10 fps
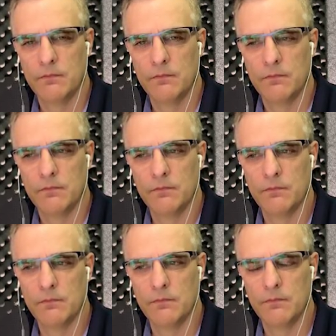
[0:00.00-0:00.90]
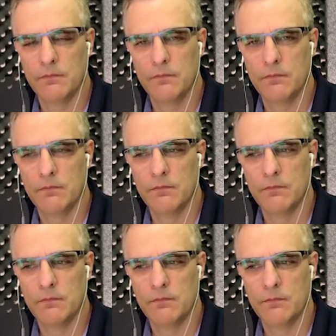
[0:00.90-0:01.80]

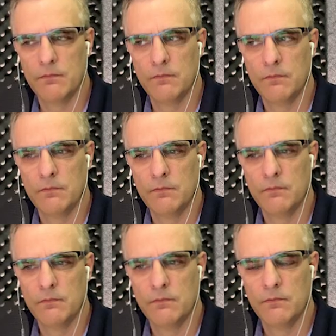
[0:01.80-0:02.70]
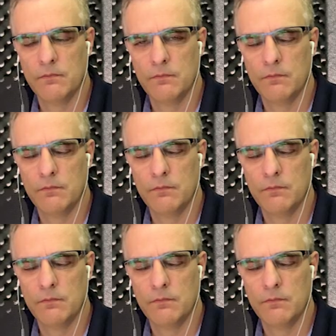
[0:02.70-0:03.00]
(not speaking)